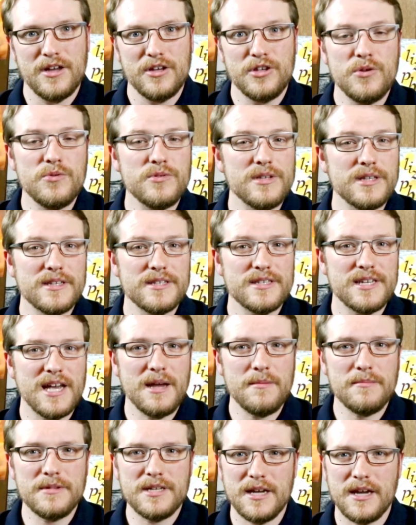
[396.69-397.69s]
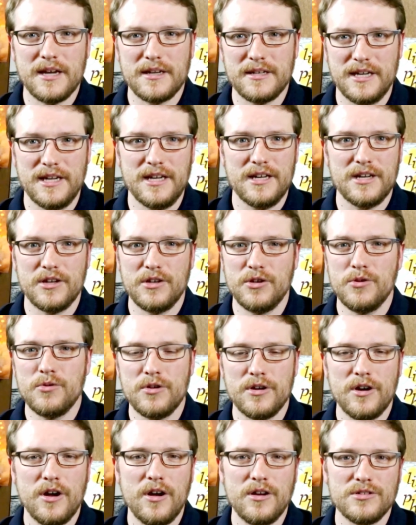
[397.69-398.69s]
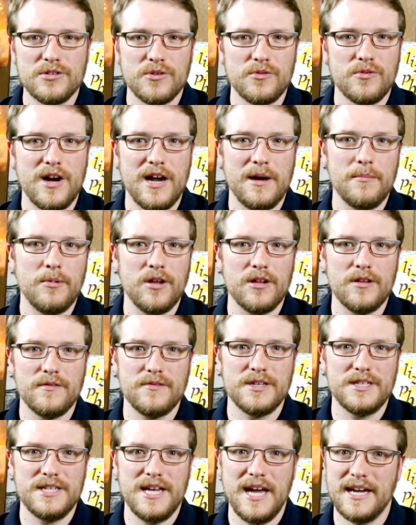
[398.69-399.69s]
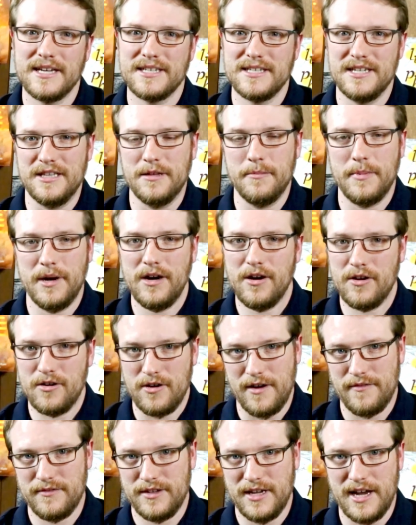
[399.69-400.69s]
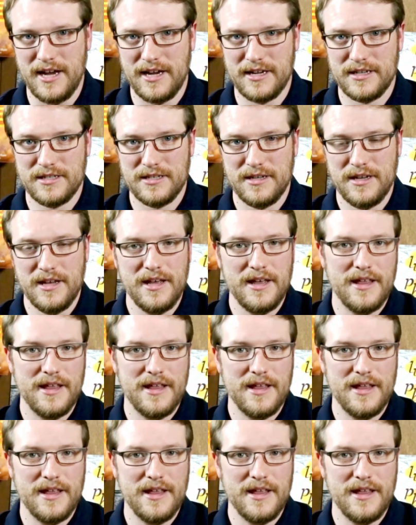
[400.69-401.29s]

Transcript: Using the same technique, you could also grab all of the text in the paragraph tags.